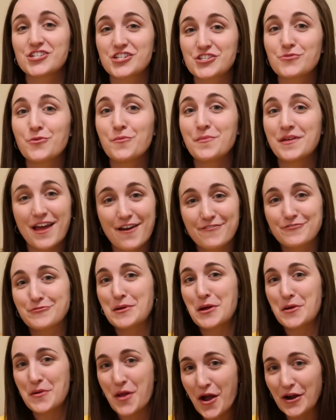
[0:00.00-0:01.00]
a woman after
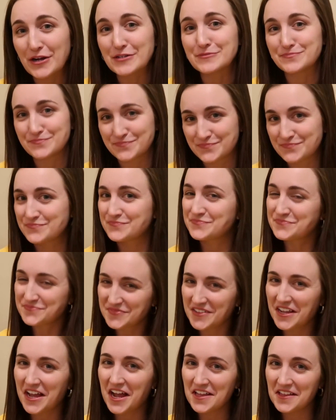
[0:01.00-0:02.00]
my own heart.
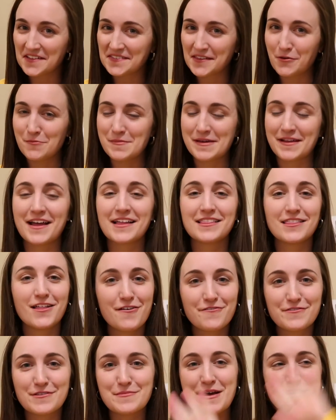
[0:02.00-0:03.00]
I like that woman. I
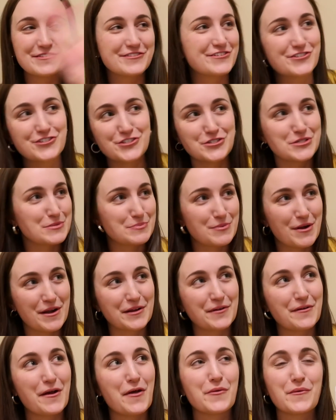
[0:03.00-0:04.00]
love the message she's
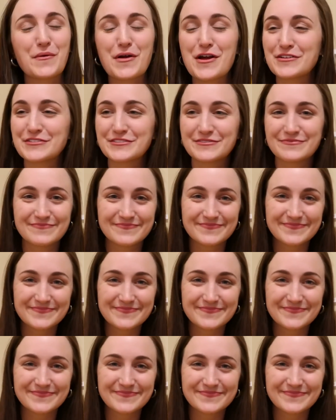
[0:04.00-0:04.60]
spreading around the world.